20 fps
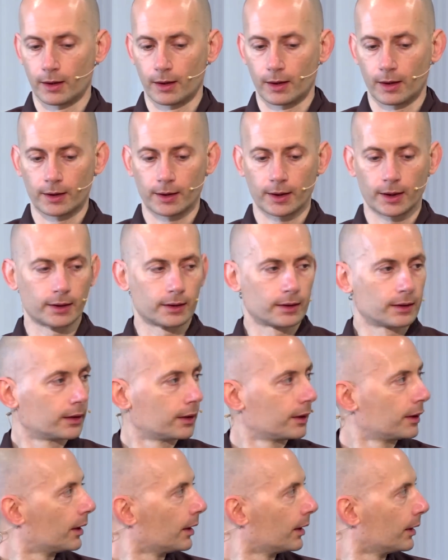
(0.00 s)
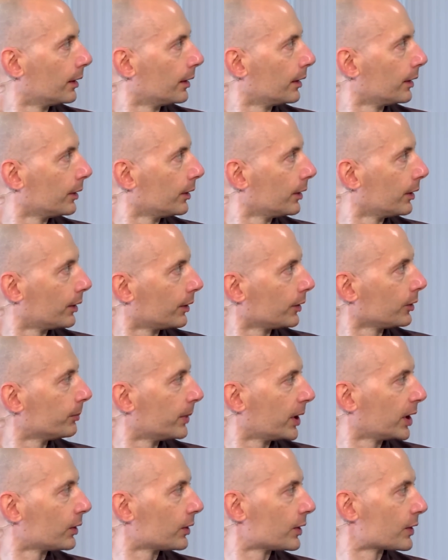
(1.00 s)
And then you
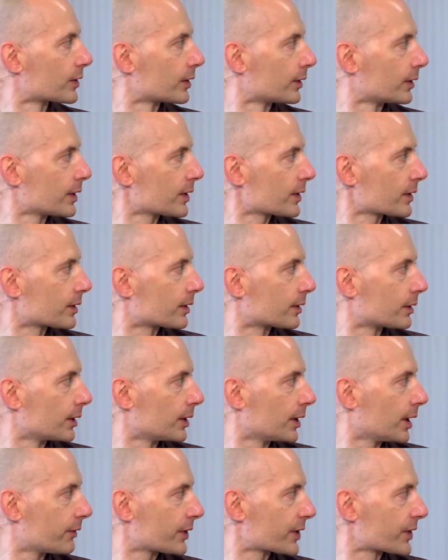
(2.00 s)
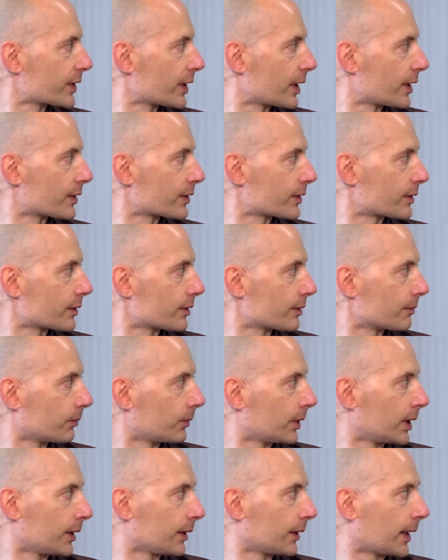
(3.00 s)
may notice in this, it never says,
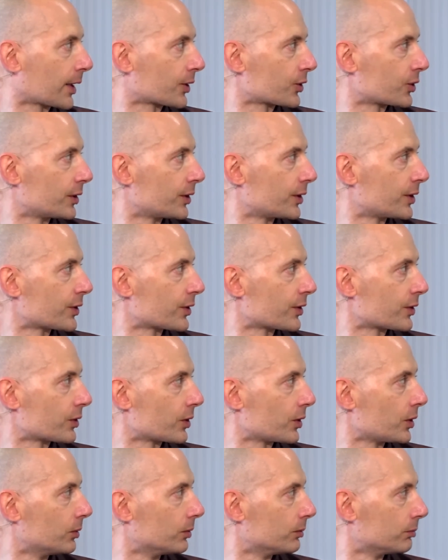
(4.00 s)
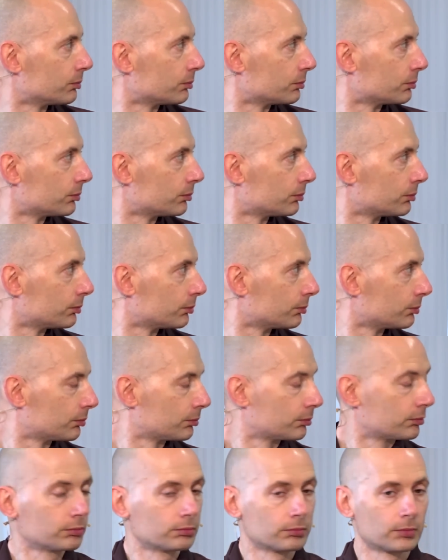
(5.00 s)
well, actually, this is you.
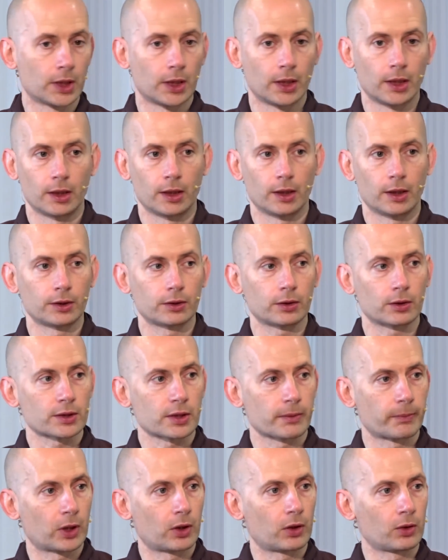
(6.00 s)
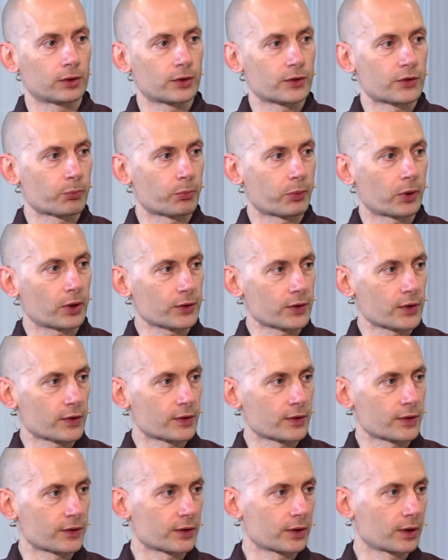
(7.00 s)
It talks about all these
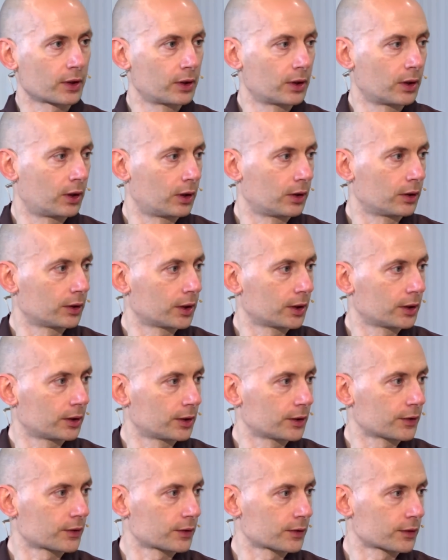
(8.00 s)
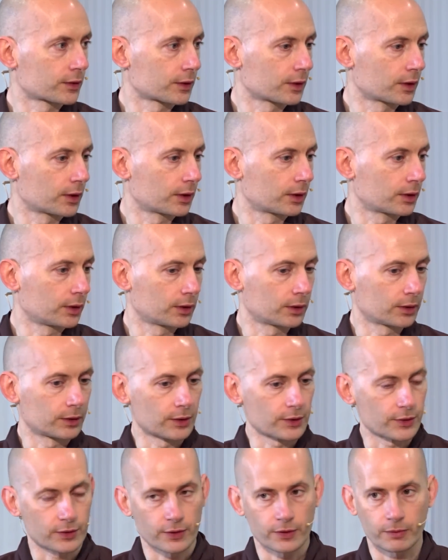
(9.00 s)
processes that go on, and this, you know,
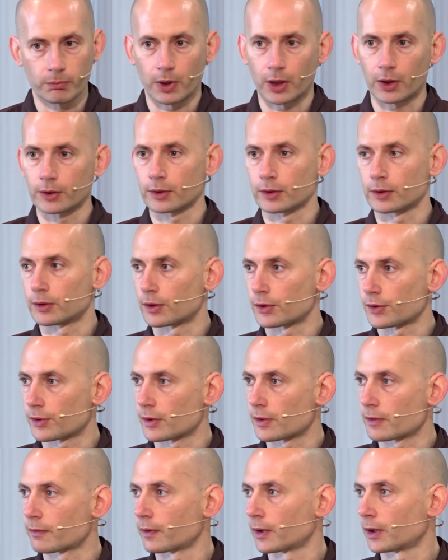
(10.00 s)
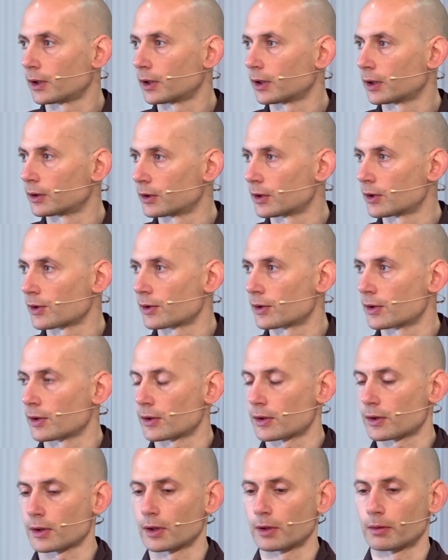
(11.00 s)
there's this body, and there's this feeling, and there's
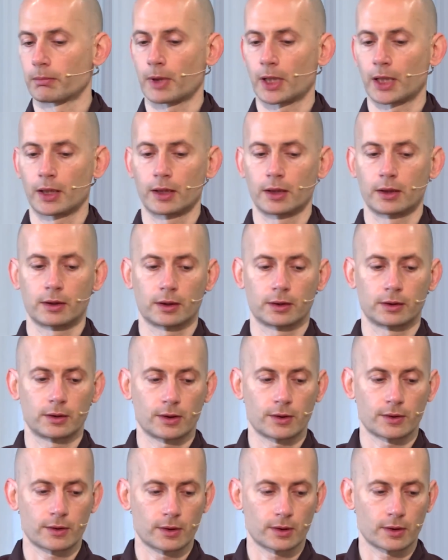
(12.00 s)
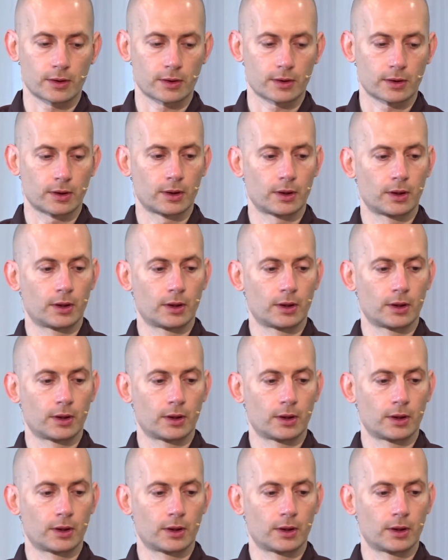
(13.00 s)
this mind, and there's this